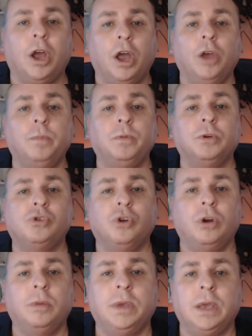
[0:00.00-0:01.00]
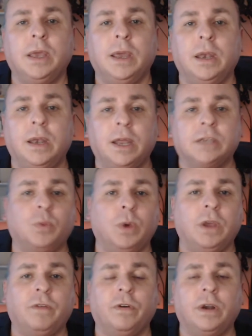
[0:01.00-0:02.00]
I hope you'll join me again next
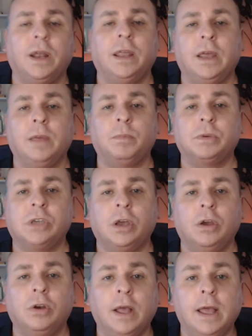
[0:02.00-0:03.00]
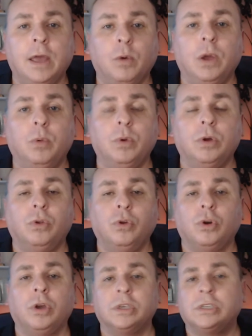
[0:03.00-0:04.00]
week for another episode where we'll
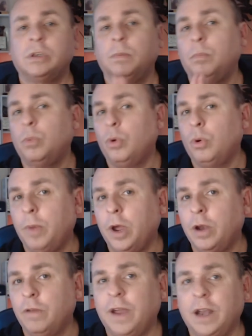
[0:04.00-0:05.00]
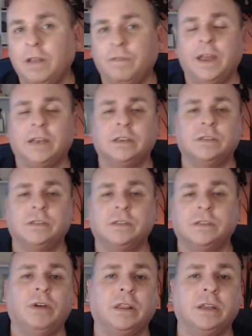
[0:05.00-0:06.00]
look at some more motivating factors
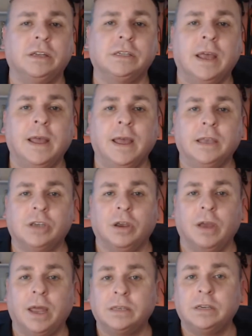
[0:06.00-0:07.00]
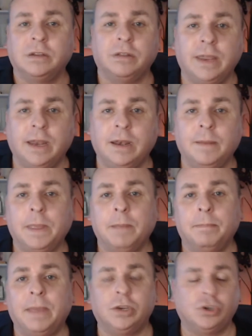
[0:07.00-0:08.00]
for your athletes. So until then,
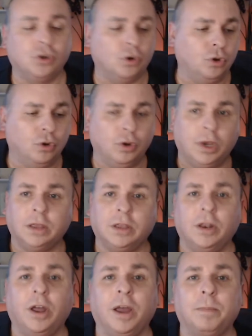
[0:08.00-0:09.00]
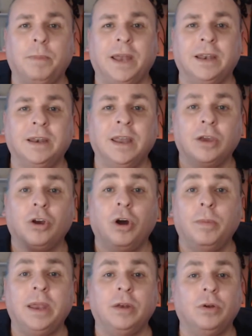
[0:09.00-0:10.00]
make sure you hit the like button, comment.